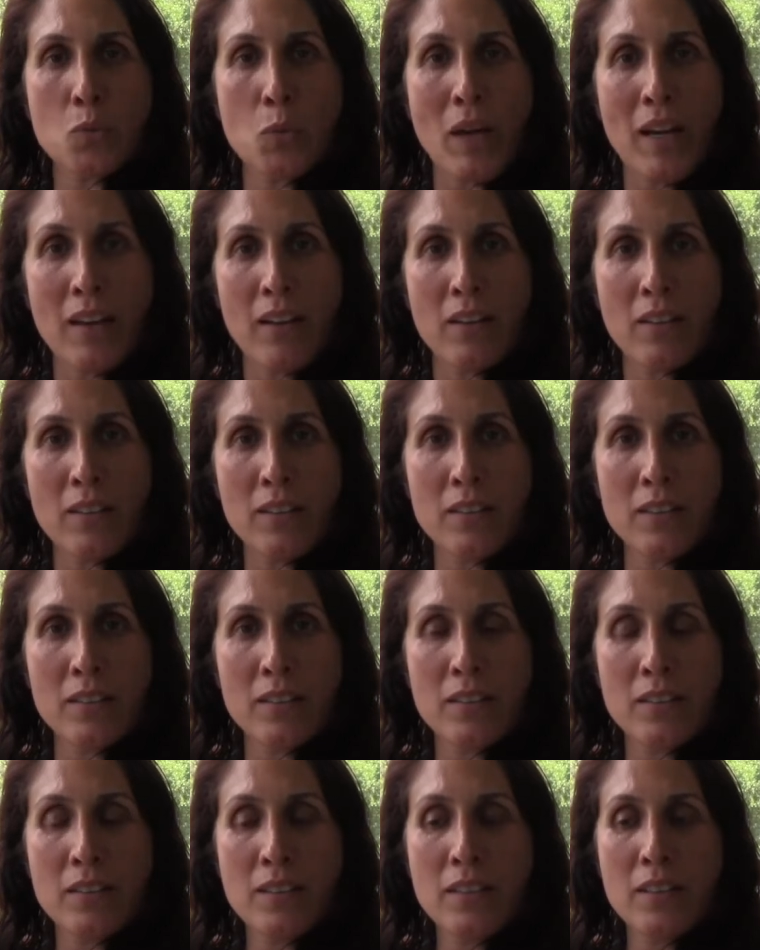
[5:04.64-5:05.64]
well,
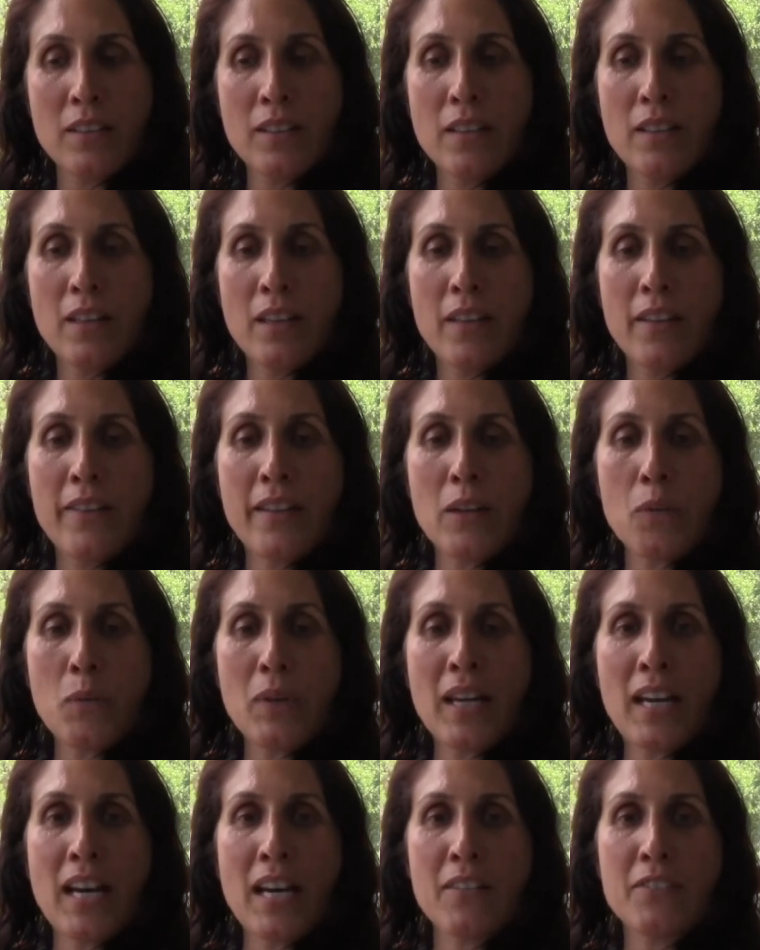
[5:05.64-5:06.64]
then
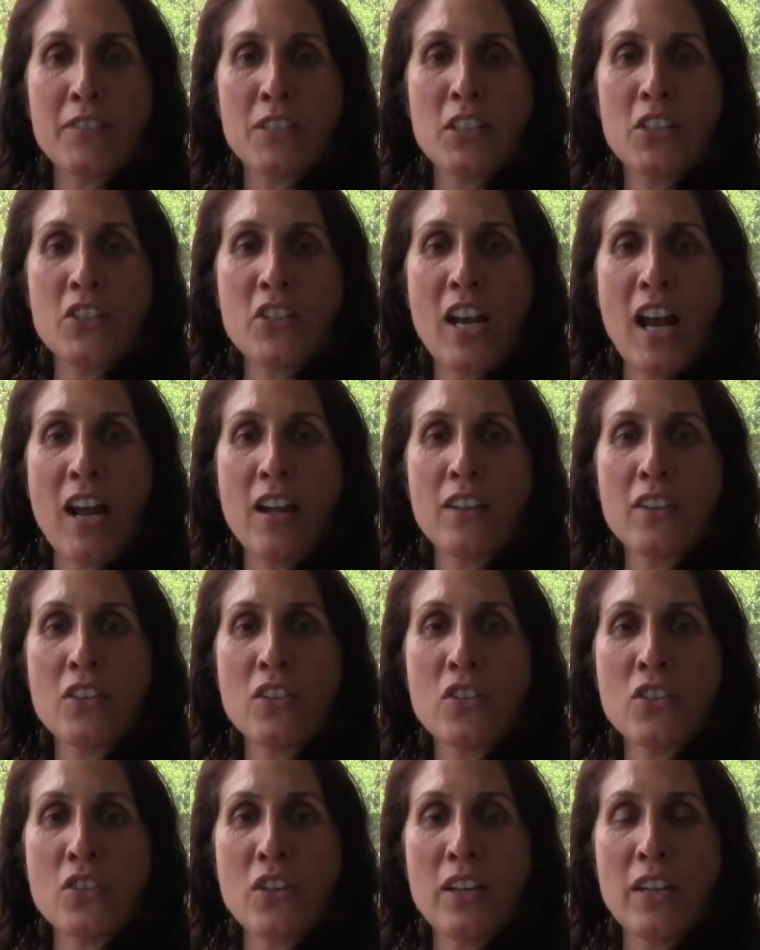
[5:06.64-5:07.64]
we have to
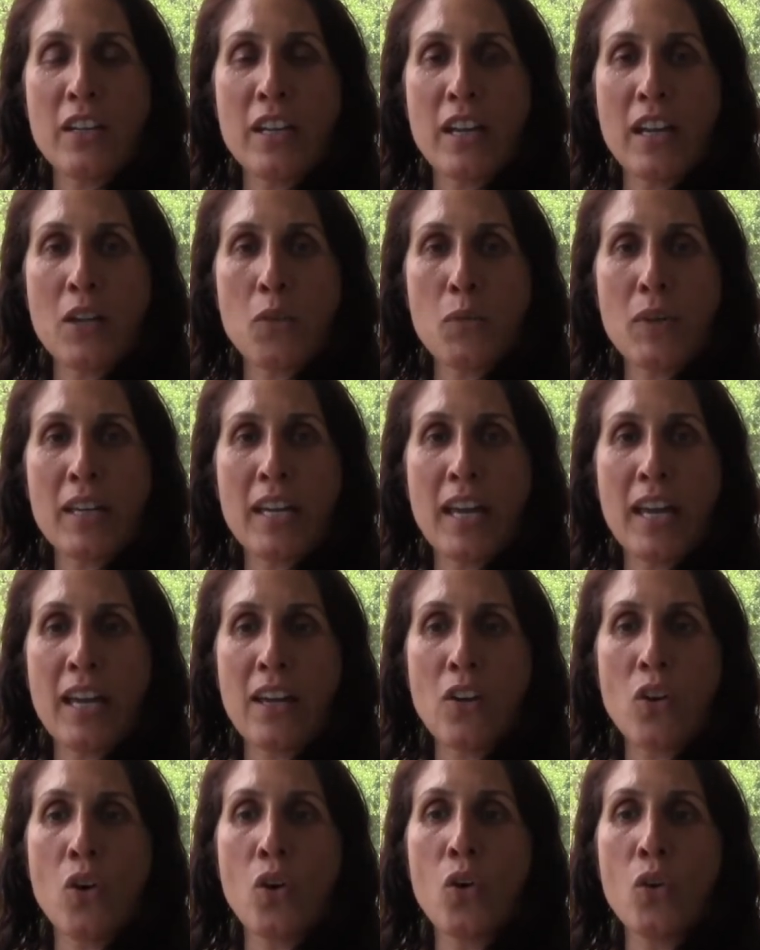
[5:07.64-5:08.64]
challenge it, and we
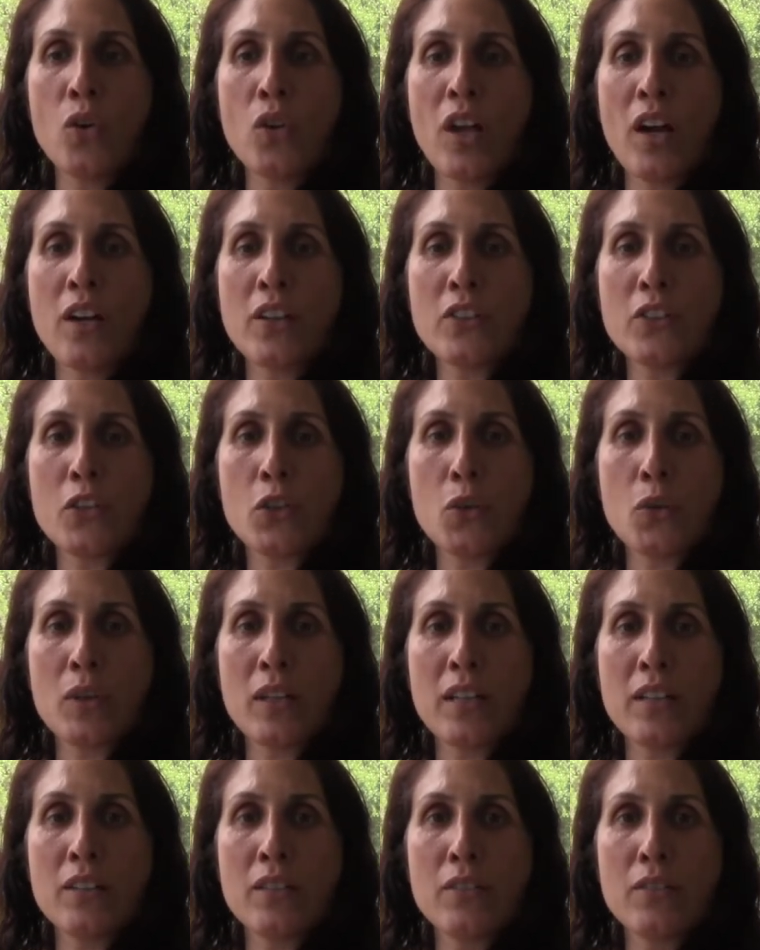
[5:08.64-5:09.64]
can't hold on to
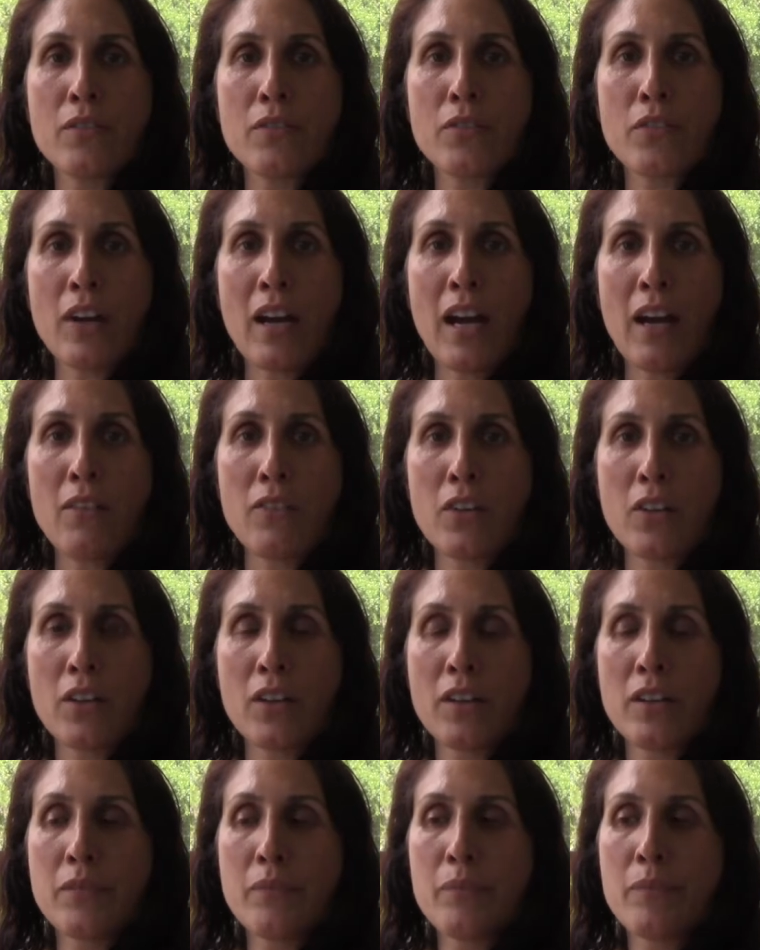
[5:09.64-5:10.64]
it
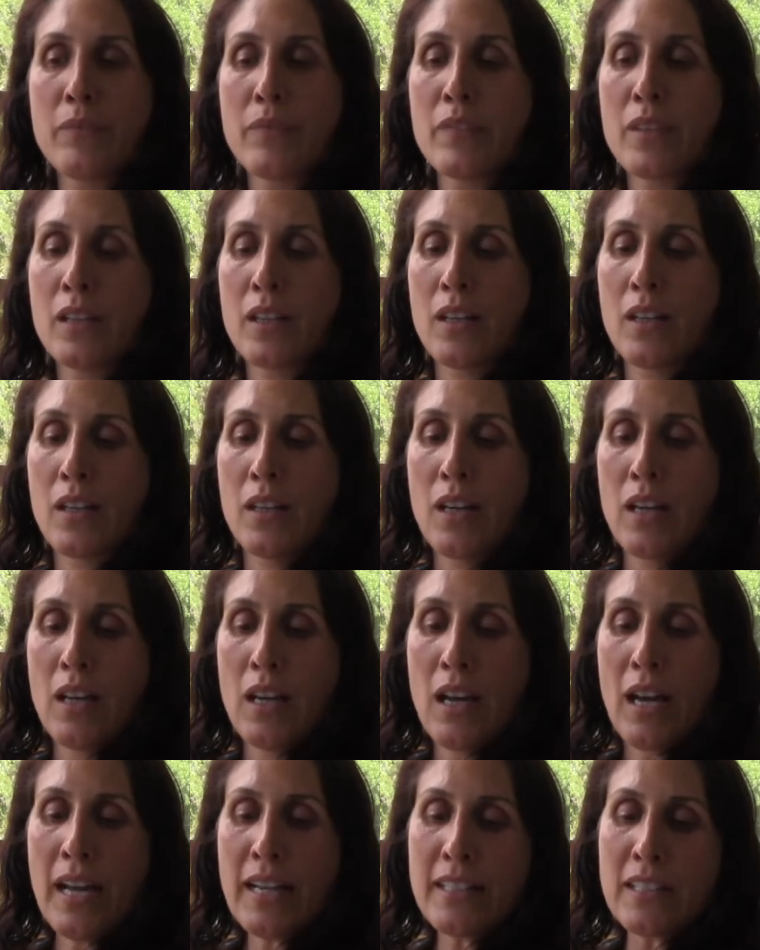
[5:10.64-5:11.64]
forever.
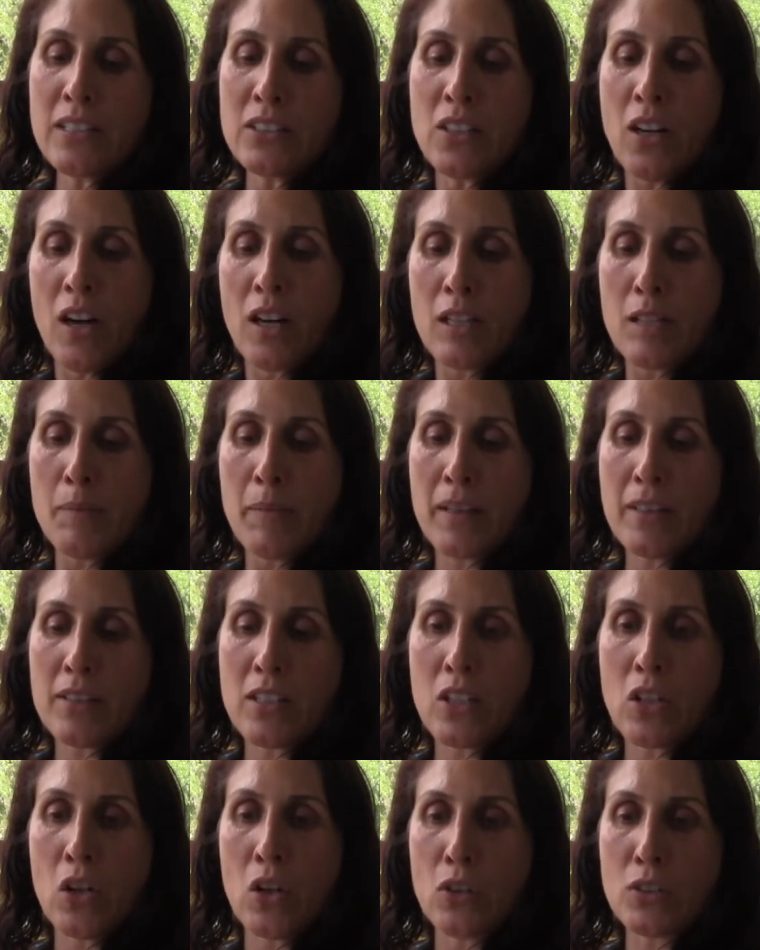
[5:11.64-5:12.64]
I can talk about
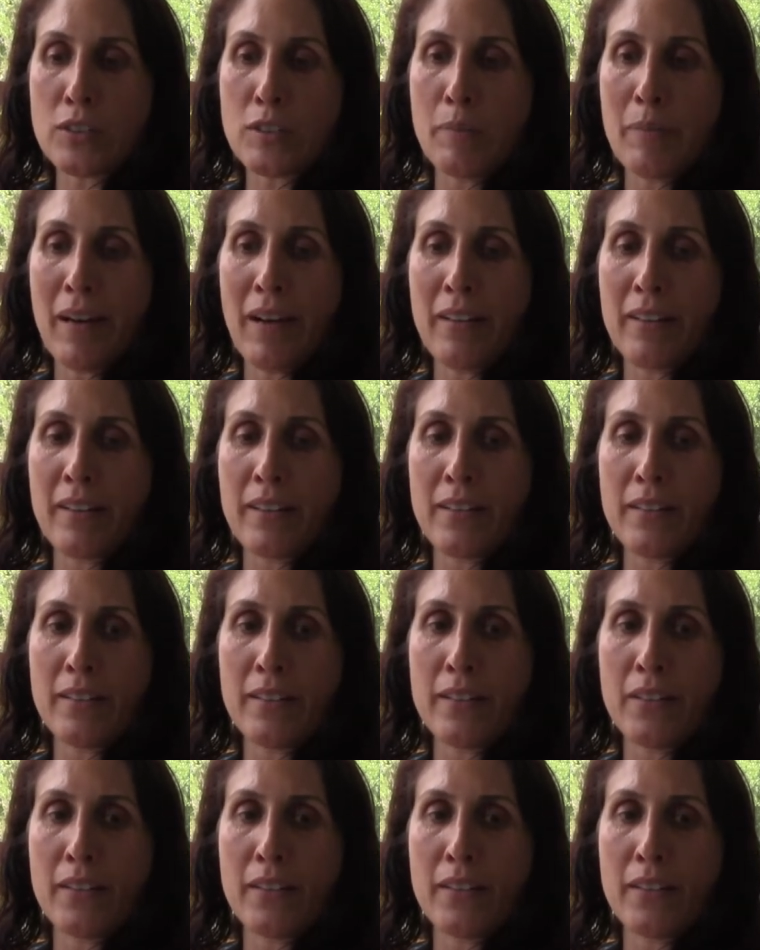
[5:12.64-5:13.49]
the cult about it,